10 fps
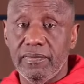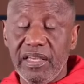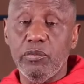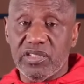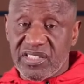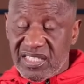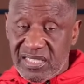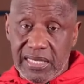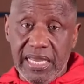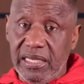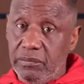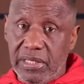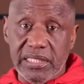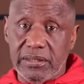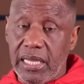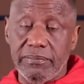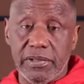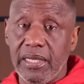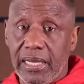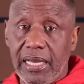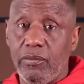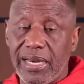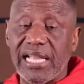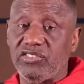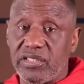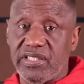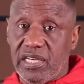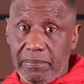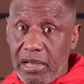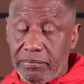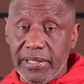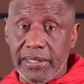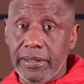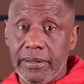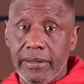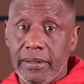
They will sustain what I just said about me.